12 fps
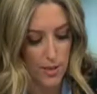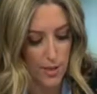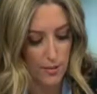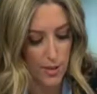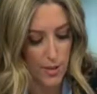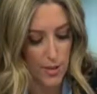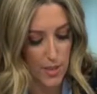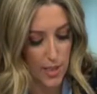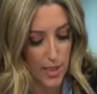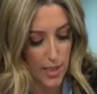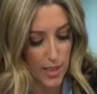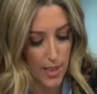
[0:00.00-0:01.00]
has ever
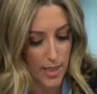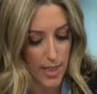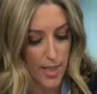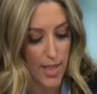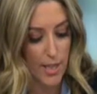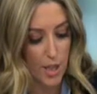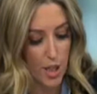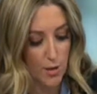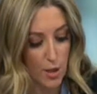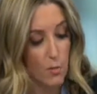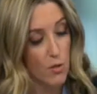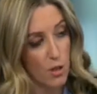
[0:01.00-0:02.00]
seen. And
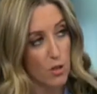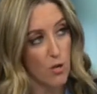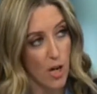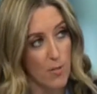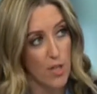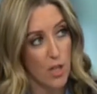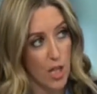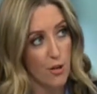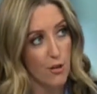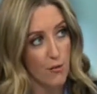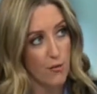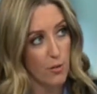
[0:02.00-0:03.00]
she was describing
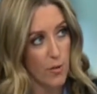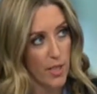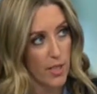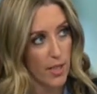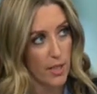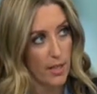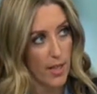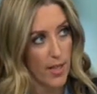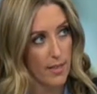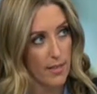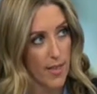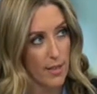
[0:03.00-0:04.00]
gender fluidity
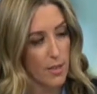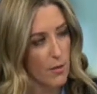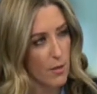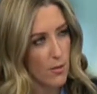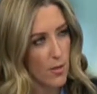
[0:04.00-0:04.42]
as that. Do you